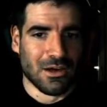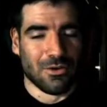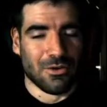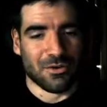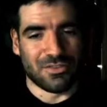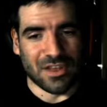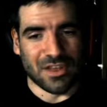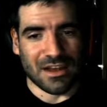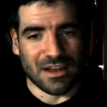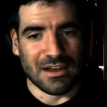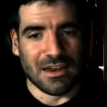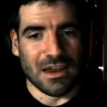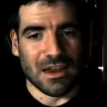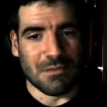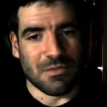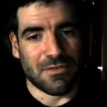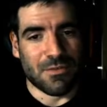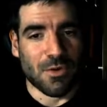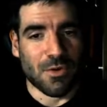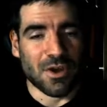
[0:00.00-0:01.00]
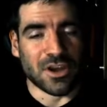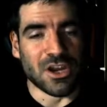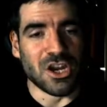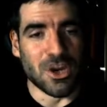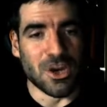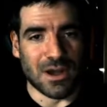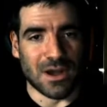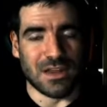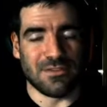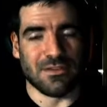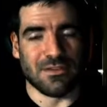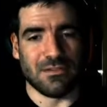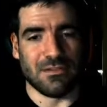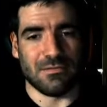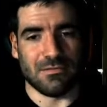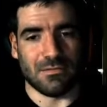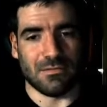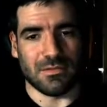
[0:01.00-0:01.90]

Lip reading: or second hit before you can do anything.